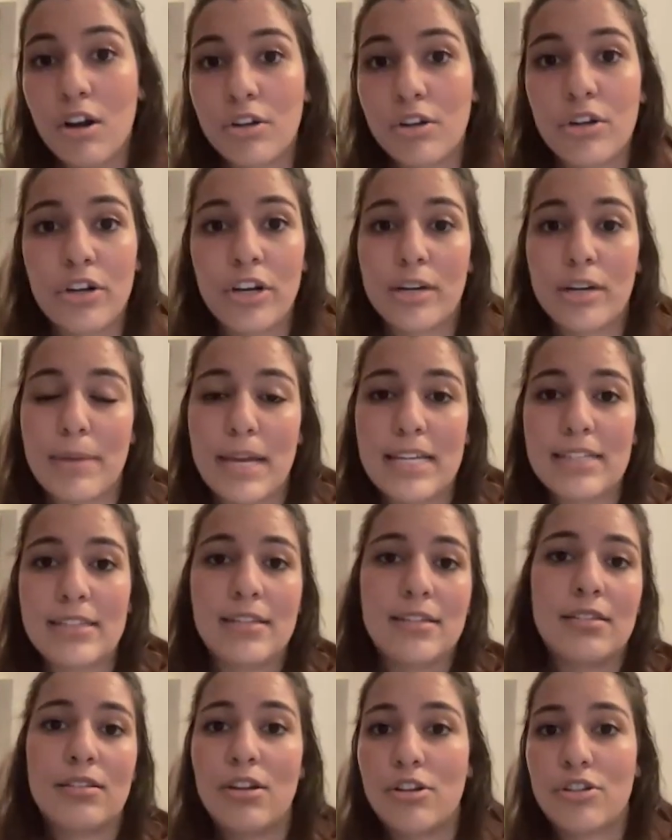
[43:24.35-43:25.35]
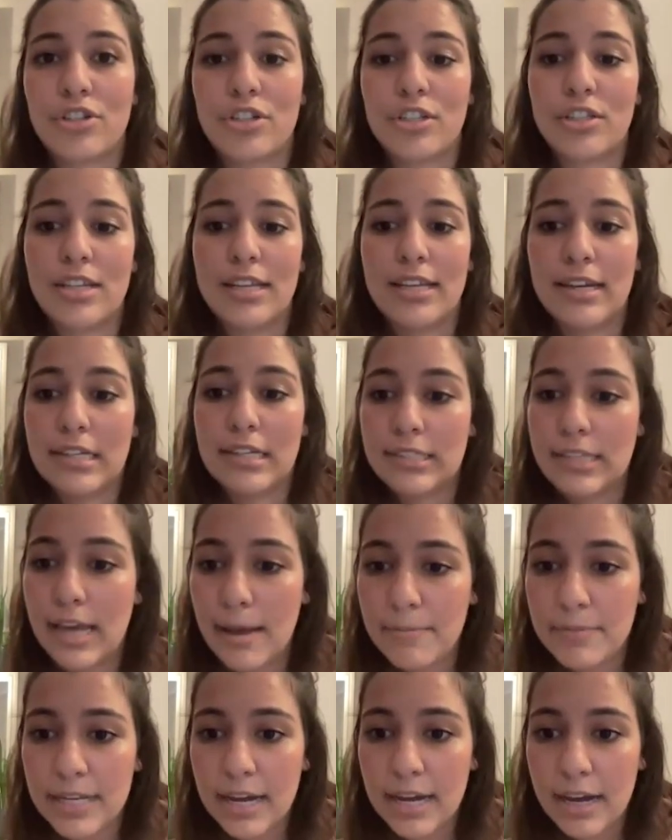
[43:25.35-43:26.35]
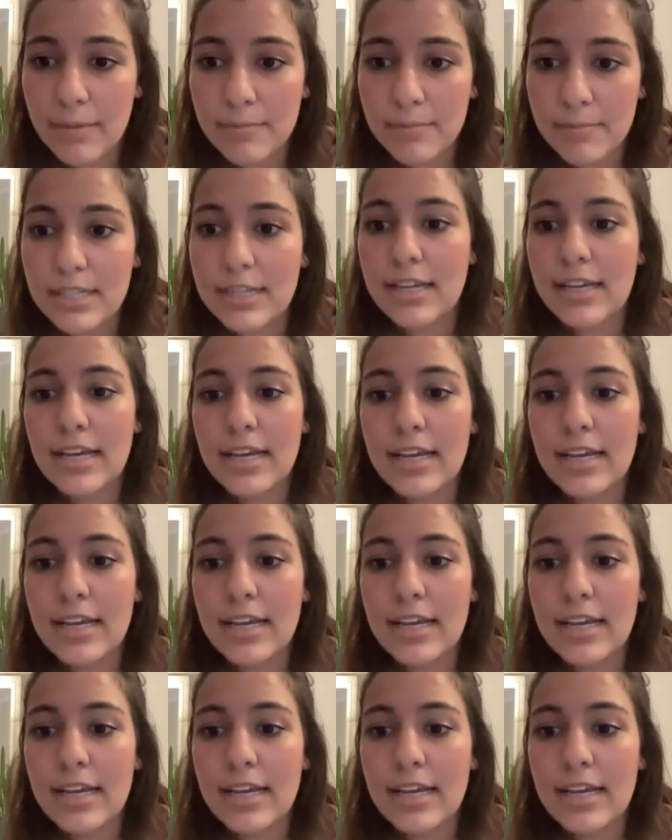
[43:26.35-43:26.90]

ongoing basis, not just in exam times.